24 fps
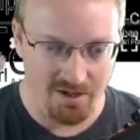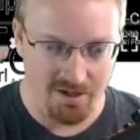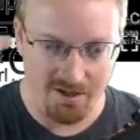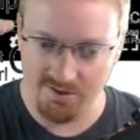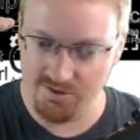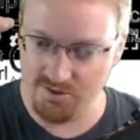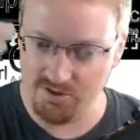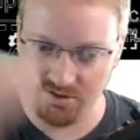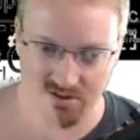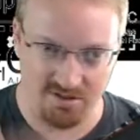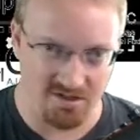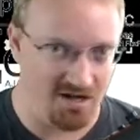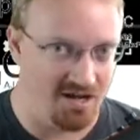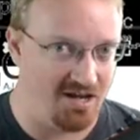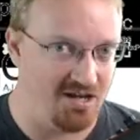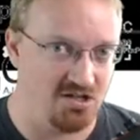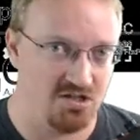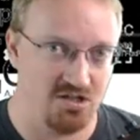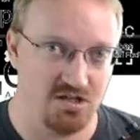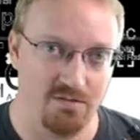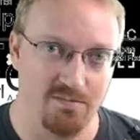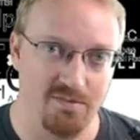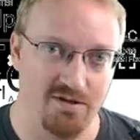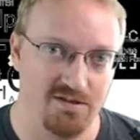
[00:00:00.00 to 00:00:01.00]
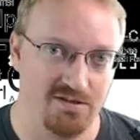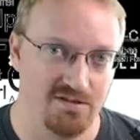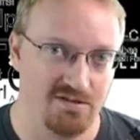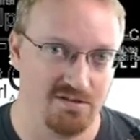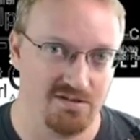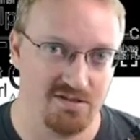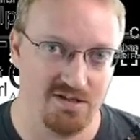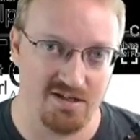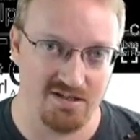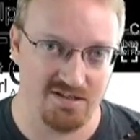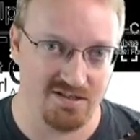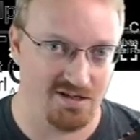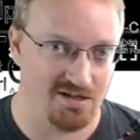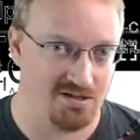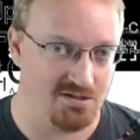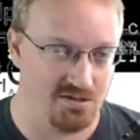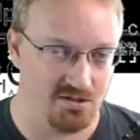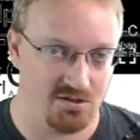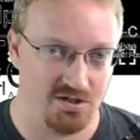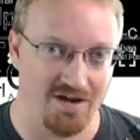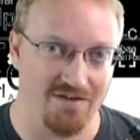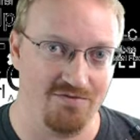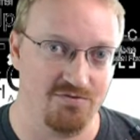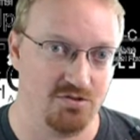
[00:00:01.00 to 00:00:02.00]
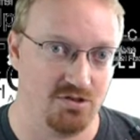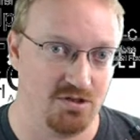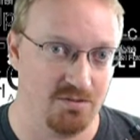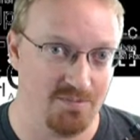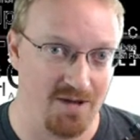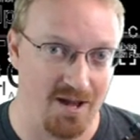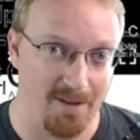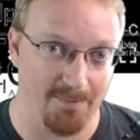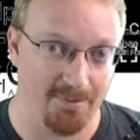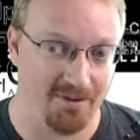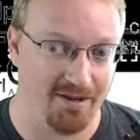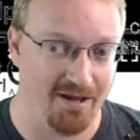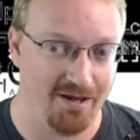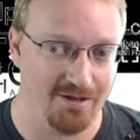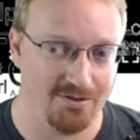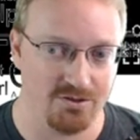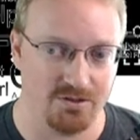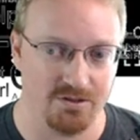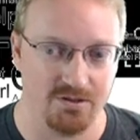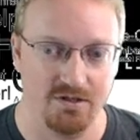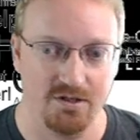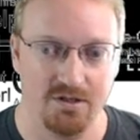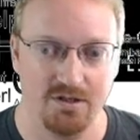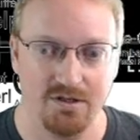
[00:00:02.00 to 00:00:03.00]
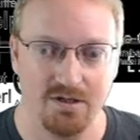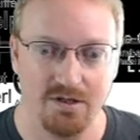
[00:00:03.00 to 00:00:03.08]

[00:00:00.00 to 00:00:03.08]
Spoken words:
it's just an HTML, CSS, and JavaScript application.